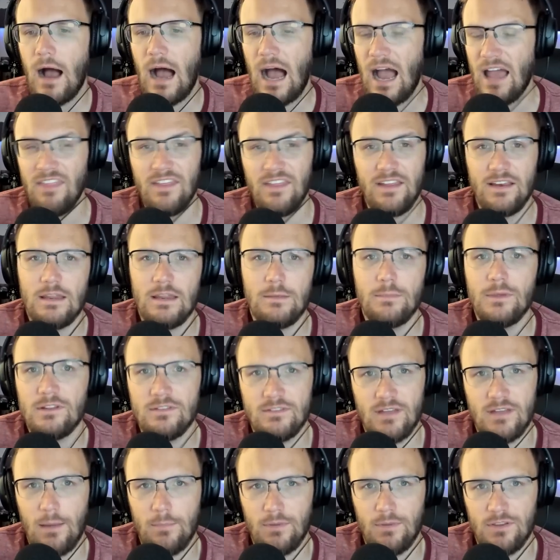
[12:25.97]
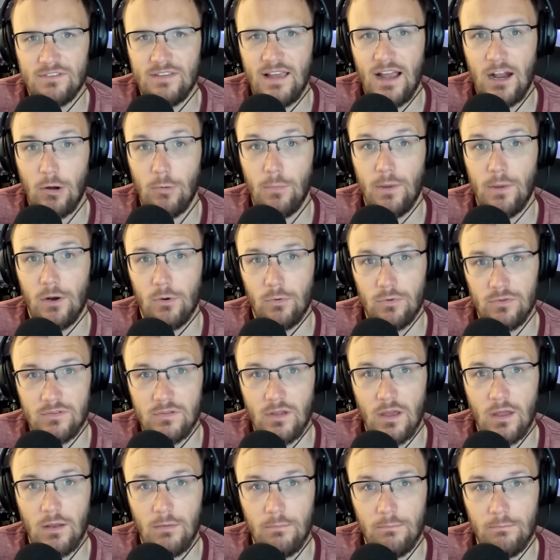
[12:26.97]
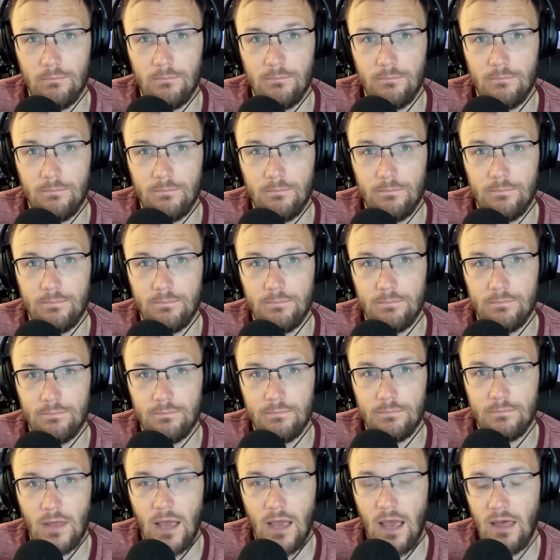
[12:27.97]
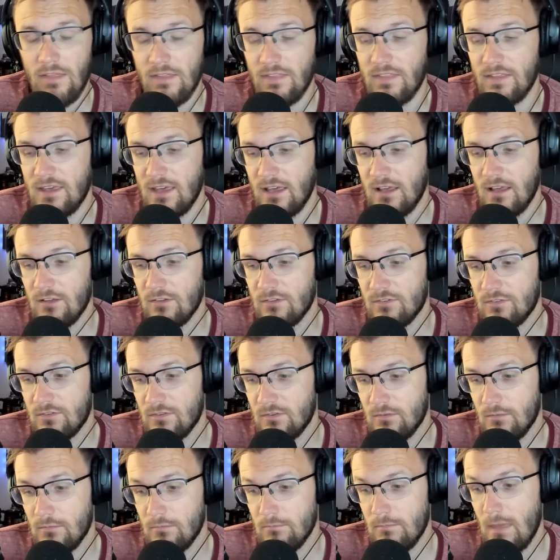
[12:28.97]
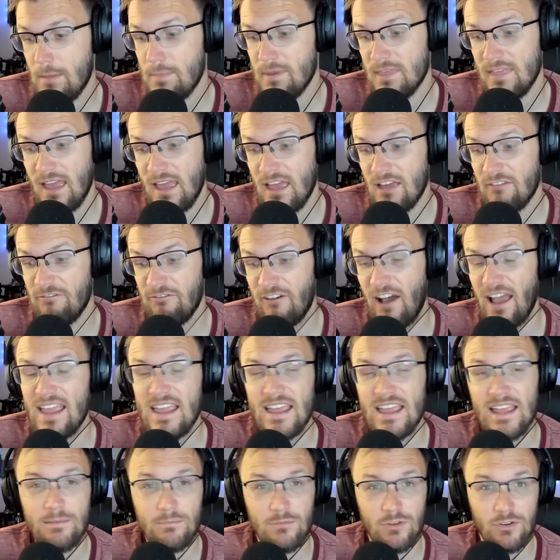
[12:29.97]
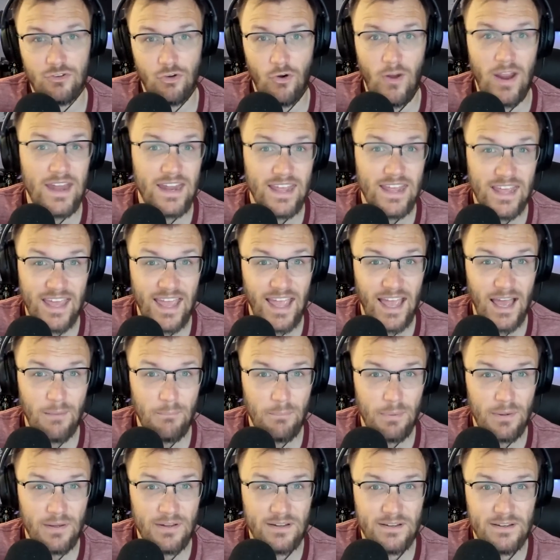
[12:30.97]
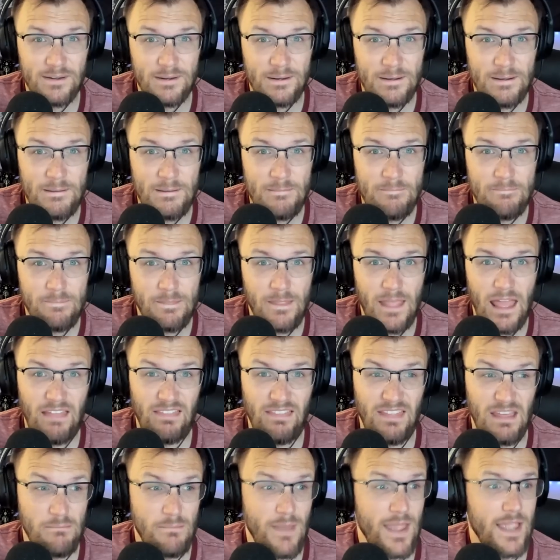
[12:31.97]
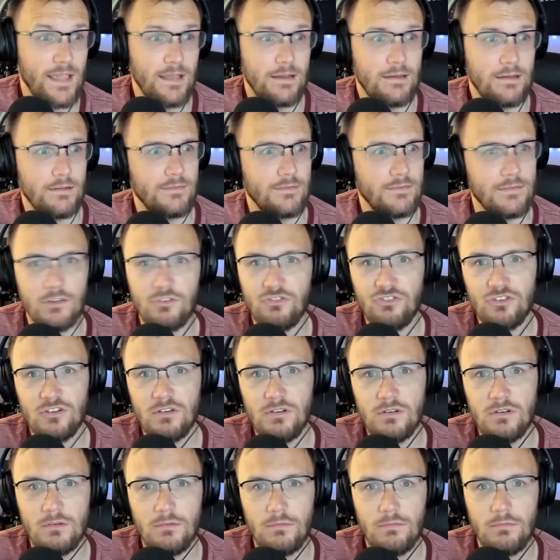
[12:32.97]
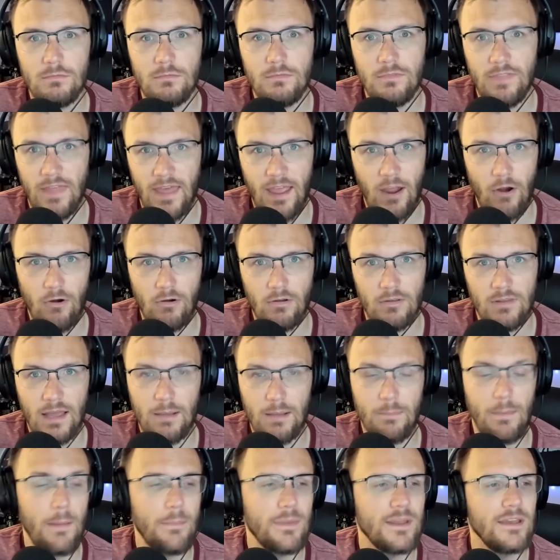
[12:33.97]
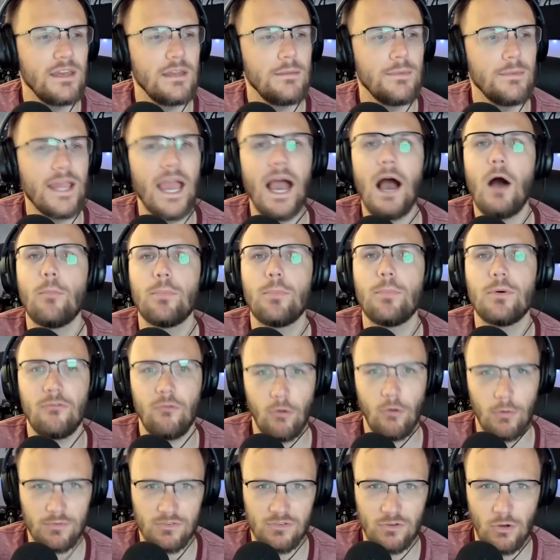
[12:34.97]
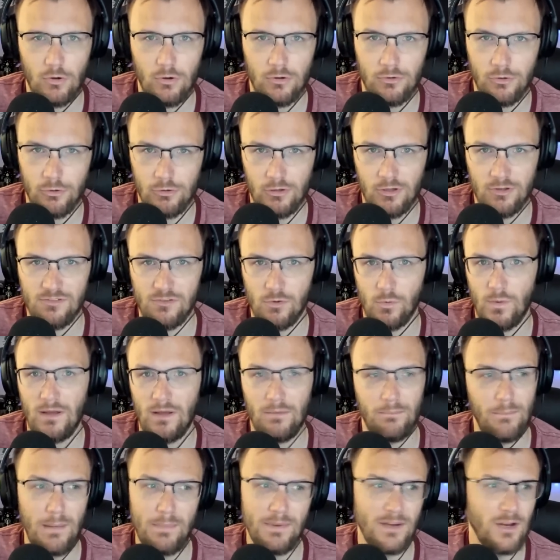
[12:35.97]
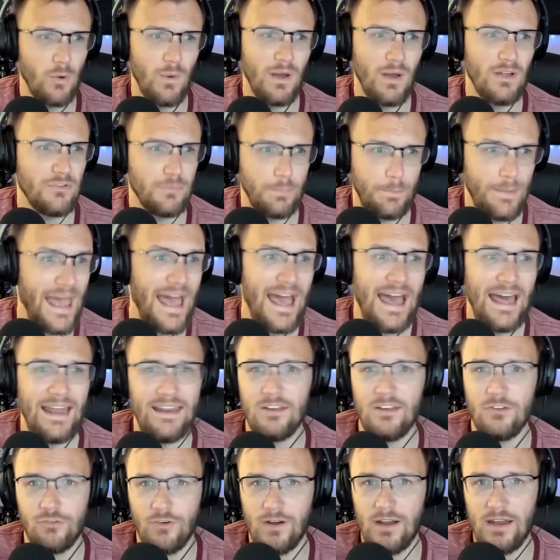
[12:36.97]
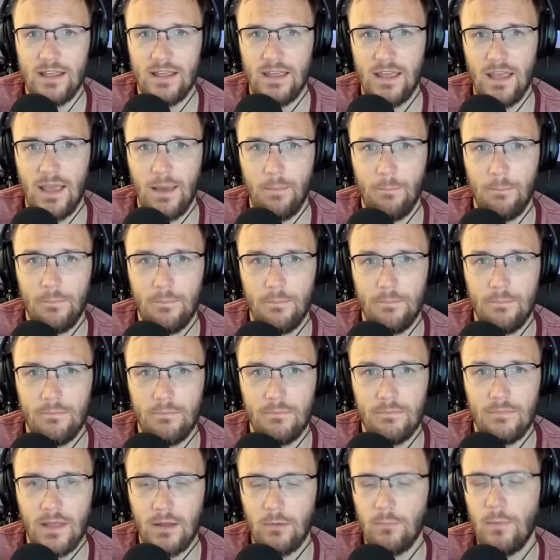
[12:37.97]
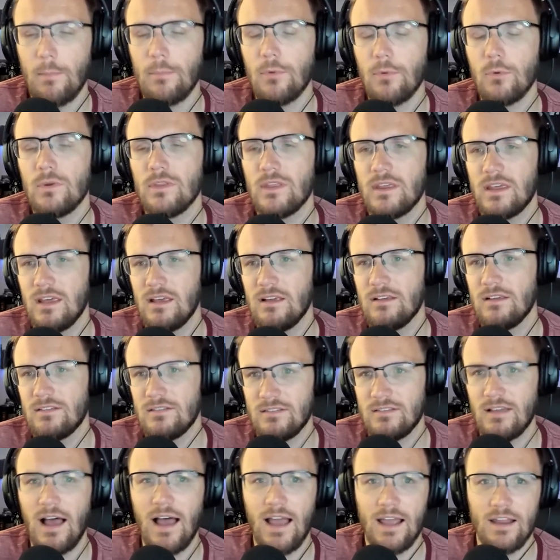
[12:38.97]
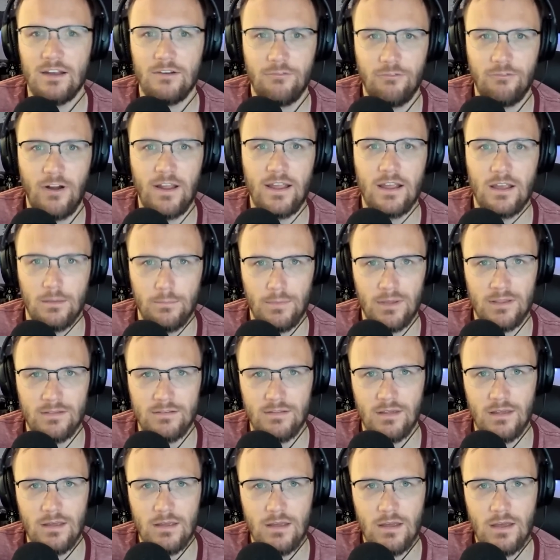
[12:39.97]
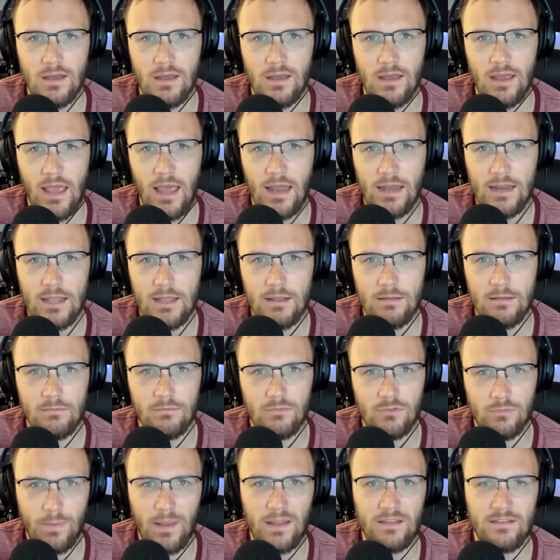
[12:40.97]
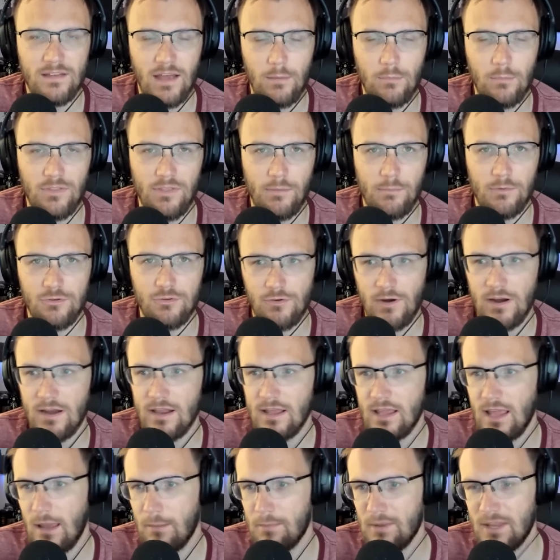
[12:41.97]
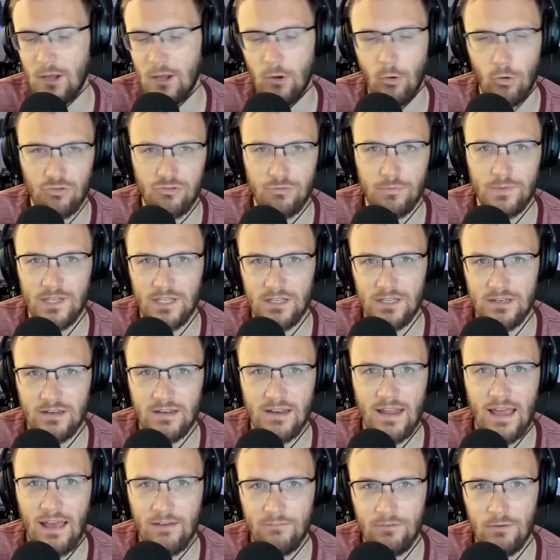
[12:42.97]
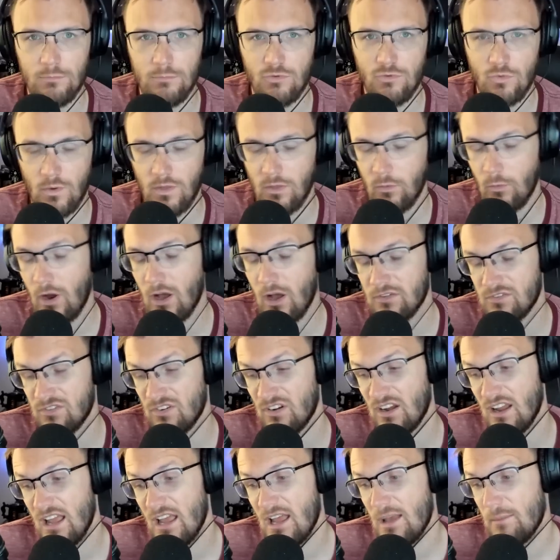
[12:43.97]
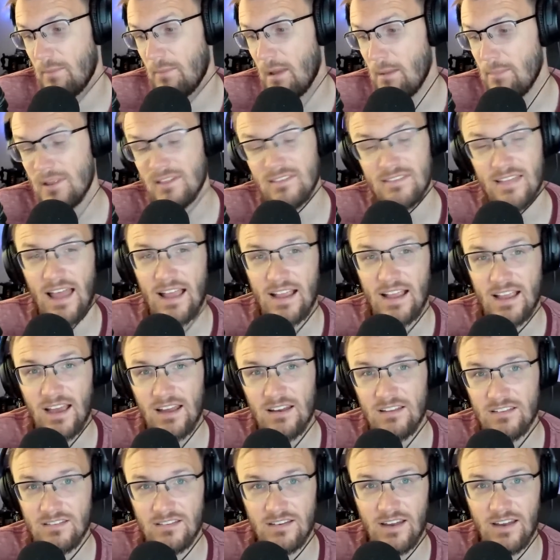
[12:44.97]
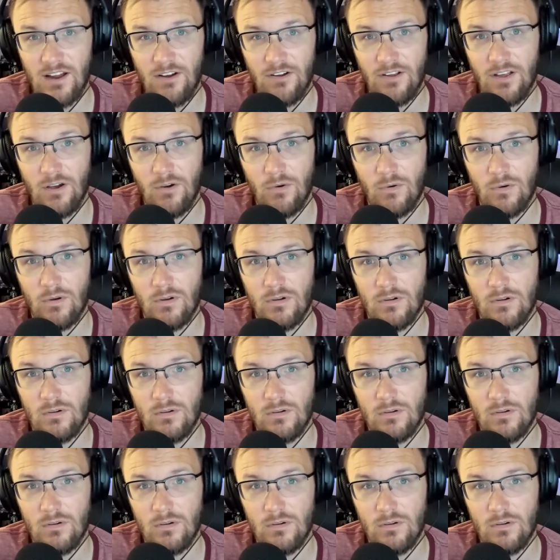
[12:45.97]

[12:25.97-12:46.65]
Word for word: I think Nimi's time in Sacramento is done. I think the Kings maybe they invite him to training camp and they make a decision there. Like maybe Nimi outperforms no- Nerlens Noel. Maybe Noel's bad in training camp. Like remember when the Kings signed Frank Kaminsky and he spent time with them in training camp and they ultimately didn't have him join the roster. Maybe it's that kind of scenario.